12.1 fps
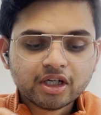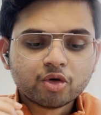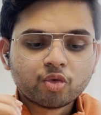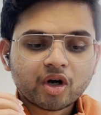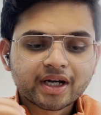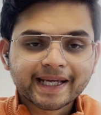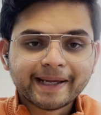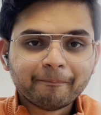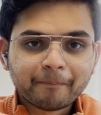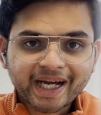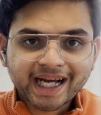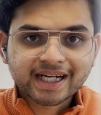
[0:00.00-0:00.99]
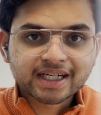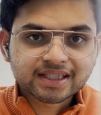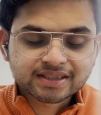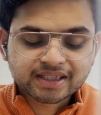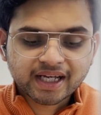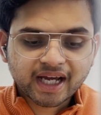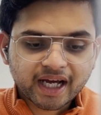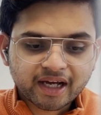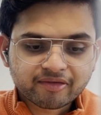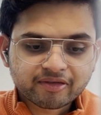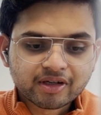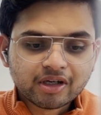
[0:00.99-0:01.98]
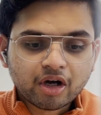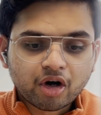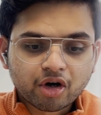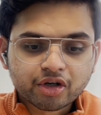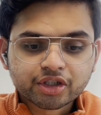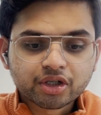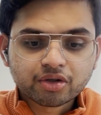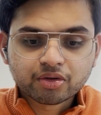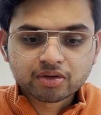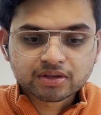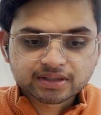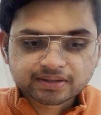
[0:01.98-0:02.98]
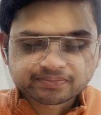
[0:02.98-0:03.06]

What impact does it have on your goals?